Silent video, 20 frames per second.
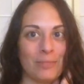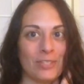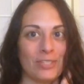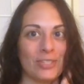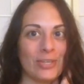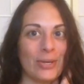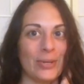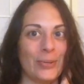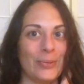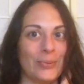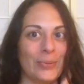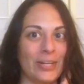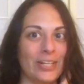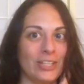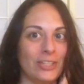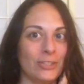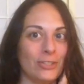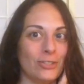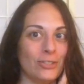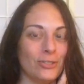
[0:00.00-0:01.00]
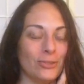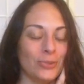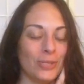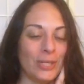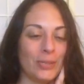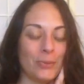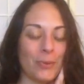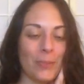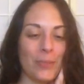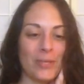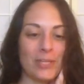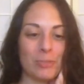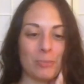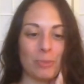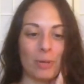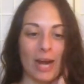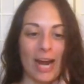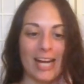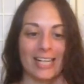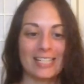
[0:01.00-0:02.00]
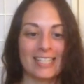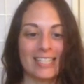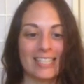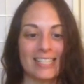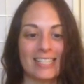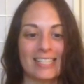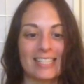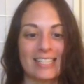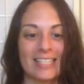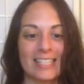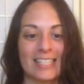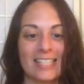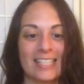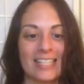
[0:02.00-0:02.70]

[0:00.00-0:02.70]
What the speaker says: So what you're doing with this practice